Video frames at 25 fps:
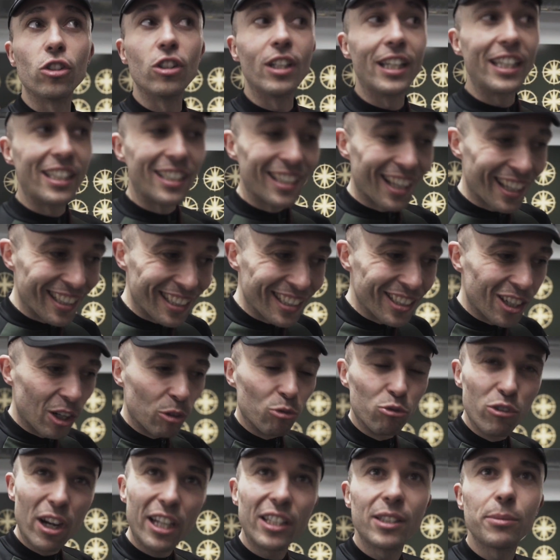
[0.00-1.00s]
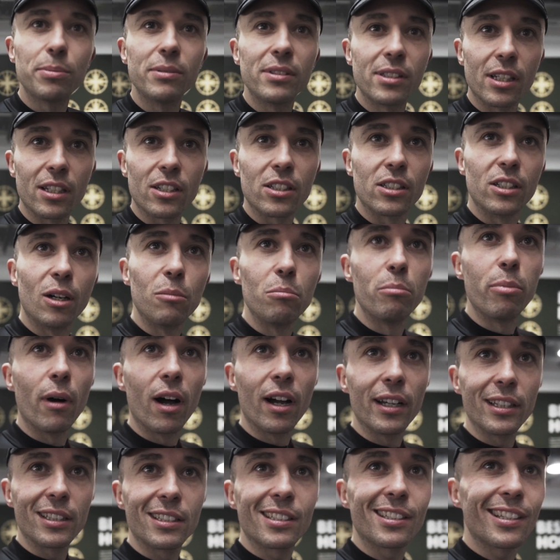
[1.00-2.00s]
in race position on
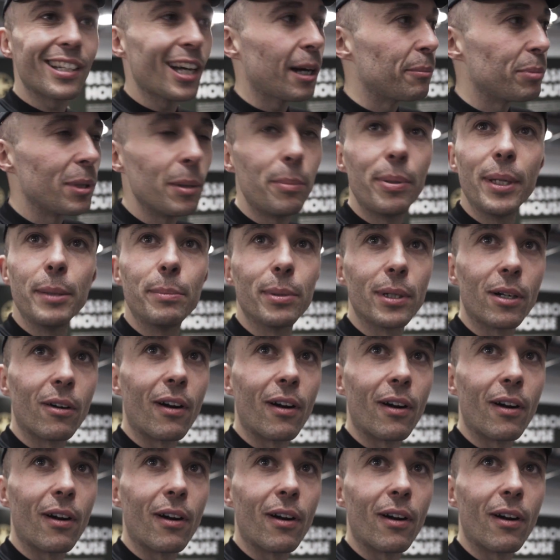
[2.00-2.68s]
bikes, a couple of people